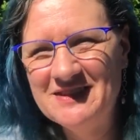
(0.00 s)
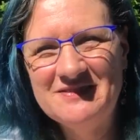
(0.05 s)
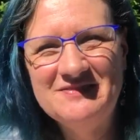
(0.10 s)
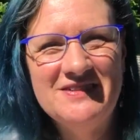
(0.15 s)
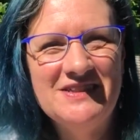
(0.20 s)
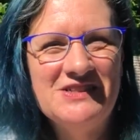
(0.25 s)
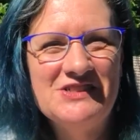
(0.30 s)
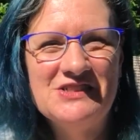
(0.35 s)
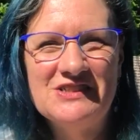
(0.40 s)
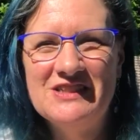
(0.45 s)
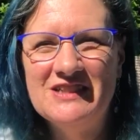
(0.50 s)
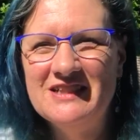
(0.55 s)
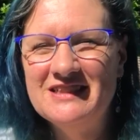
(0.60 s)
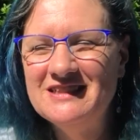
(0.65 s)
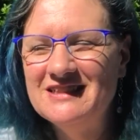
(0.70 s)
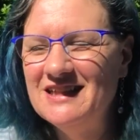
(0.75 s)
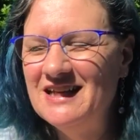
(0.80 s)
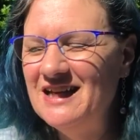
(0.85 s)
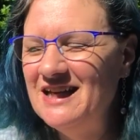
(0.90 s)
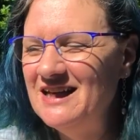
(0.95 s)
adventure,
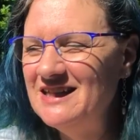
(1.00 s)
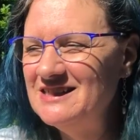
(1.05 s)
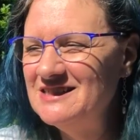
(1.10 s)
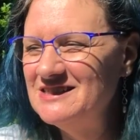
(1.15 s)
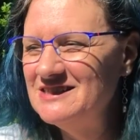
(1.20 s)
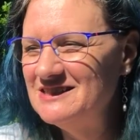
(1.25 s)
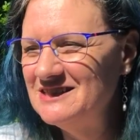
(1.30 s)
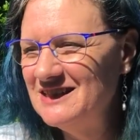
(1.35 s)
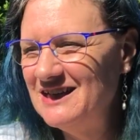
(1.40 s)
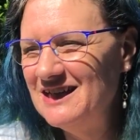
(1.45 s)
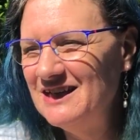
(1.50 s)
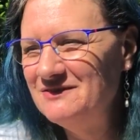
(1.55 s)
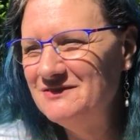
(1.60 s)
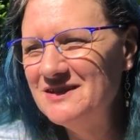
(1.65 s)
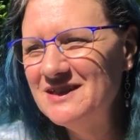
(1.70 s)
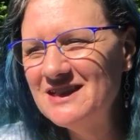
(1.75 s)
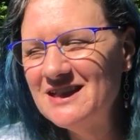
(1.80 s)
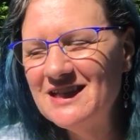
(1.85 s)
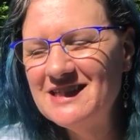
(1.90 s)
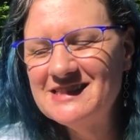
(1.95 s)
and I
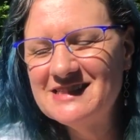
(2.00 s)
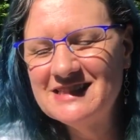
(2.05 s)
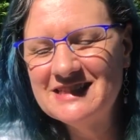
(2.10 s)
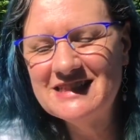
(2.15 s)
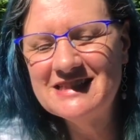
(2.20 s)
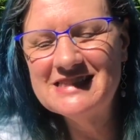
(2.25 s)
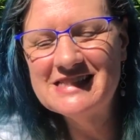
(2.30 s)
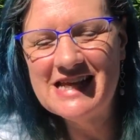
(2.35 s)
realized